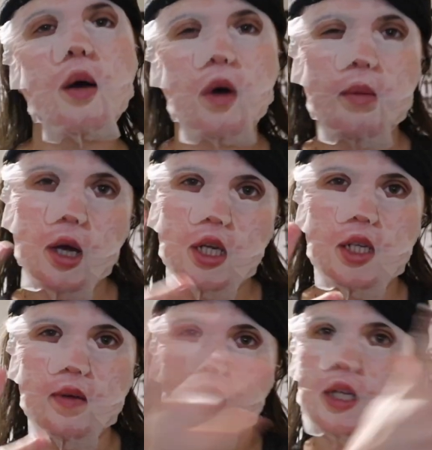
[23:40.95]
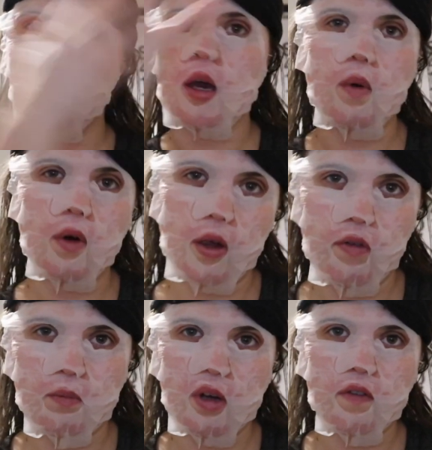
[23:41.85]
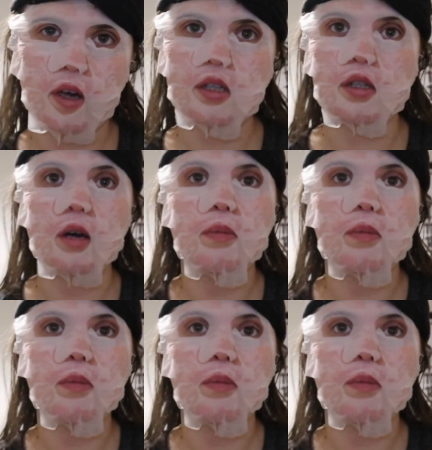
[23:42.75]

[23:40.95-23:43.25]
What I might do is take it away from my face though,